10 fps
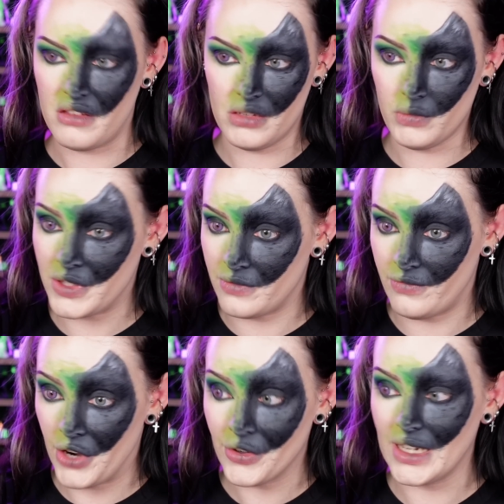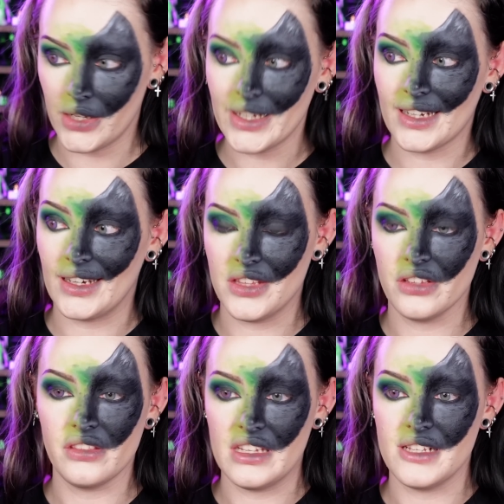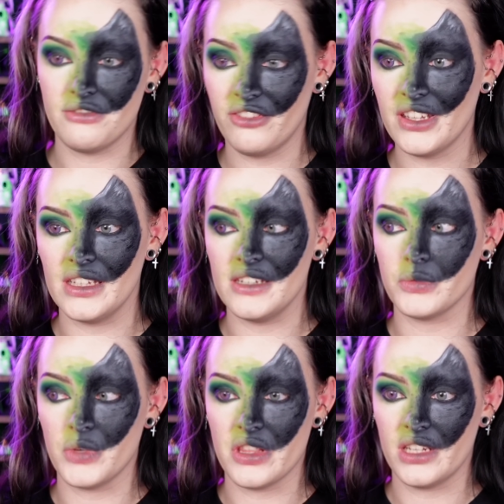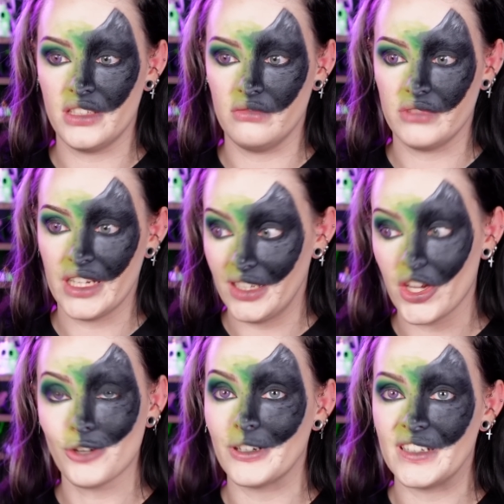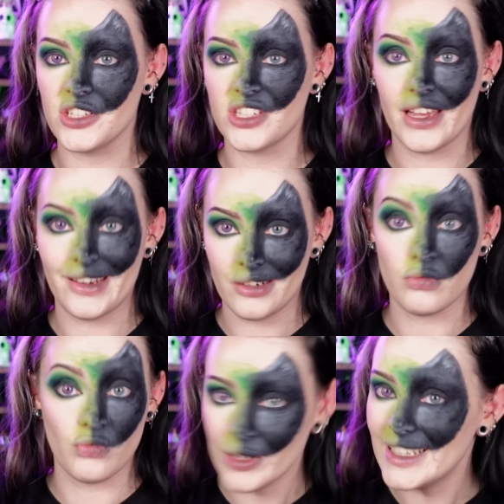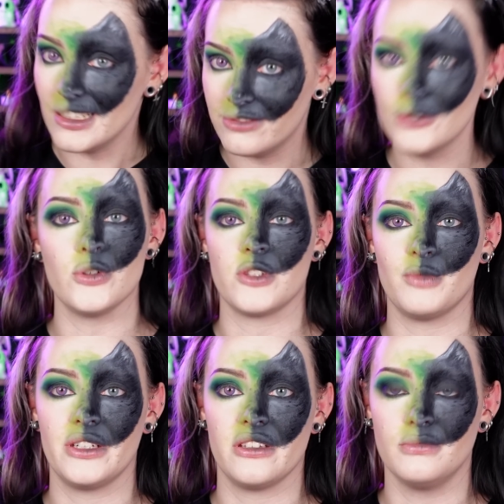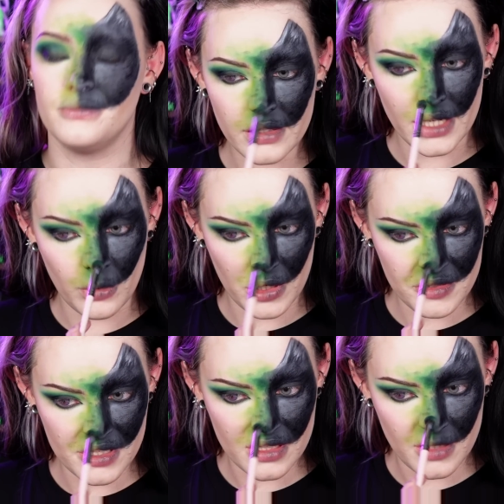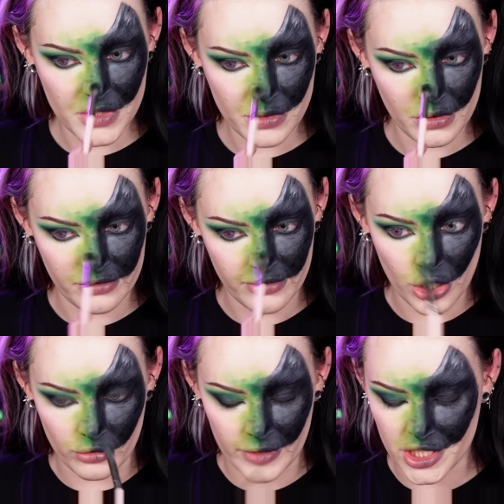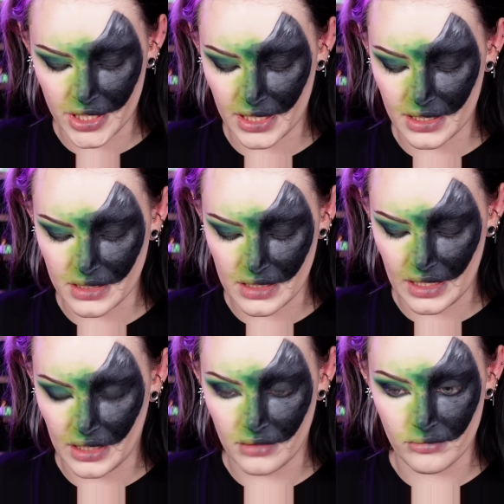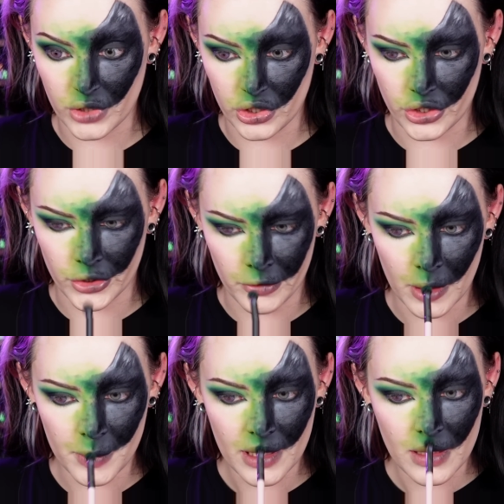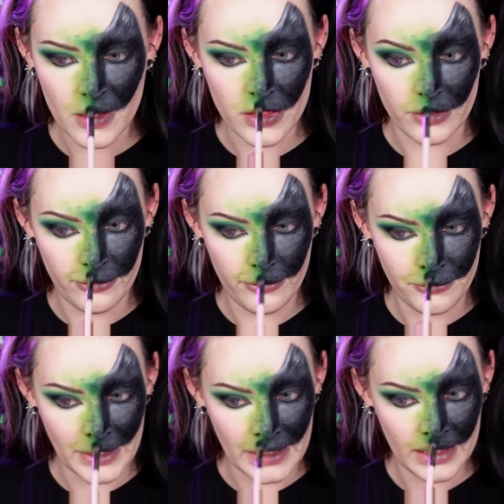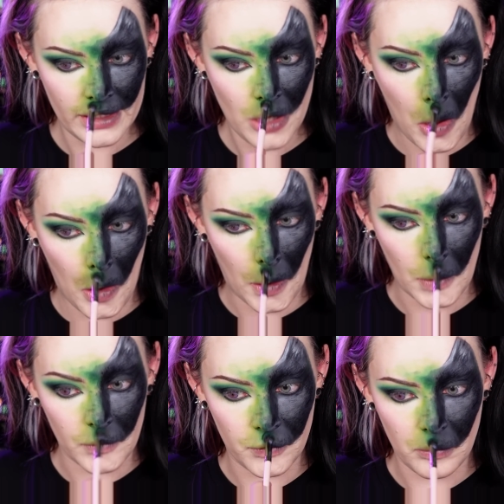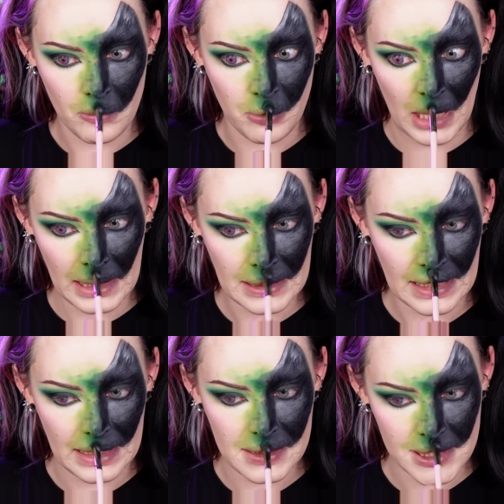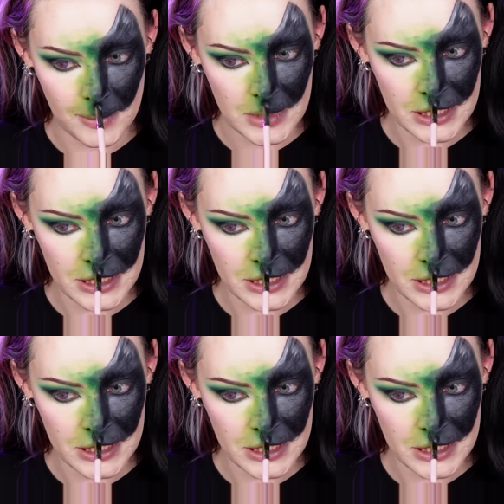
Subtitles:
it was very likely that these fears were then encouraged and reinforced by them. Now, whilst it seems to have originated in Europe, the fear of black cats in